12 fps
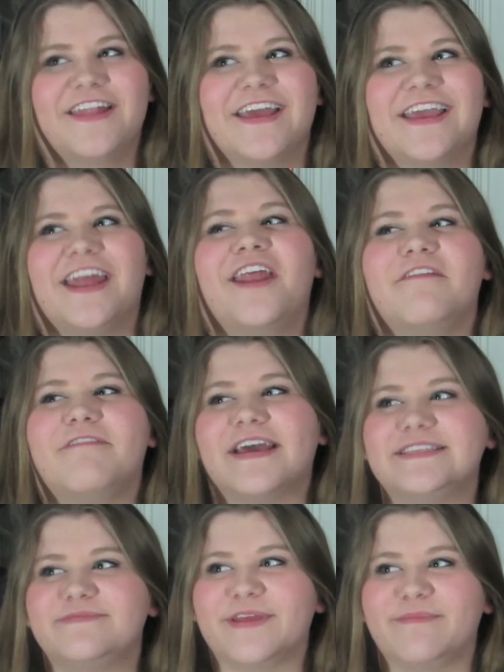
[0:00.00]
like an
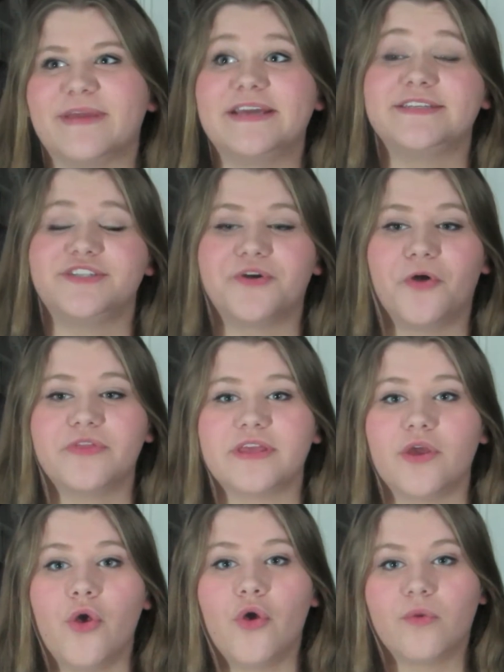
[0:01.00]
investment because they're
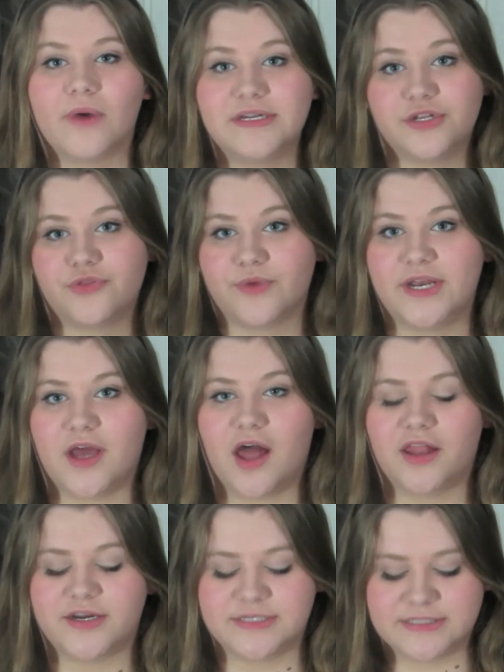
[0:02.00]
only $1 to
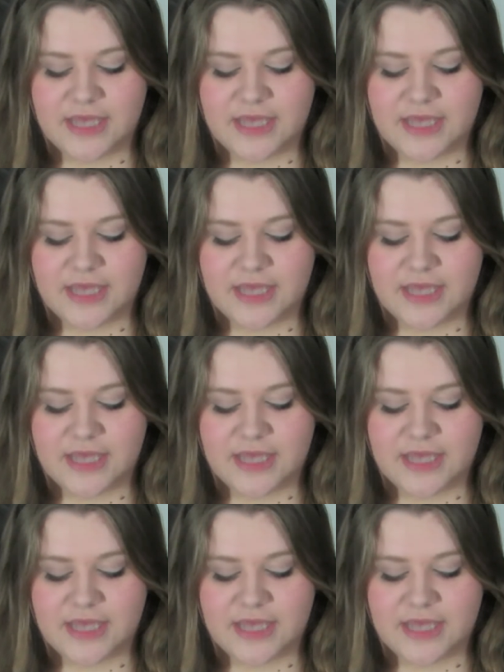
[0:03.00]
$3.